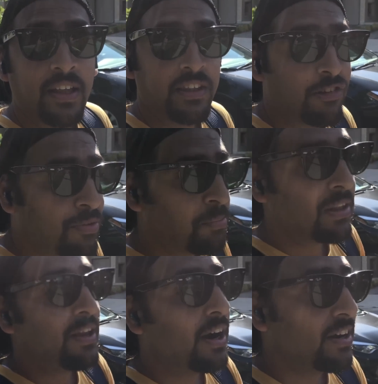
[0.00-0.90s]
these people,
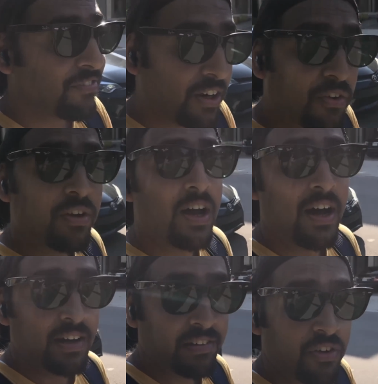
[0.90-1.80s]
they are definitely going to
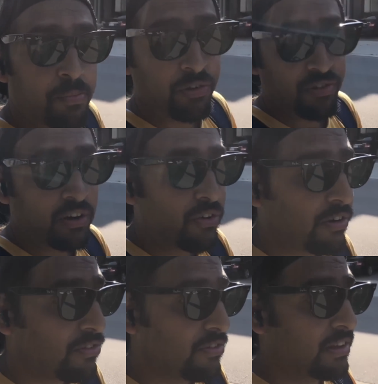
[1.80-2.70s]
ask your postal code.
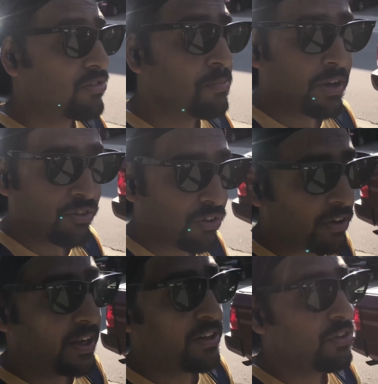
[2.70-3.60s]
So just to make sure
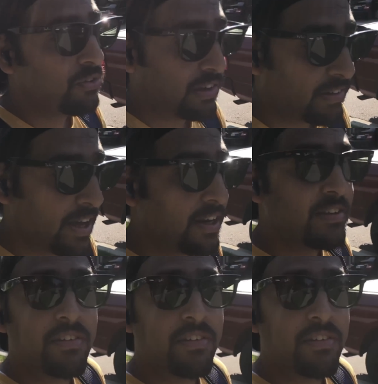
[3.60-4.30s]
that you just carry this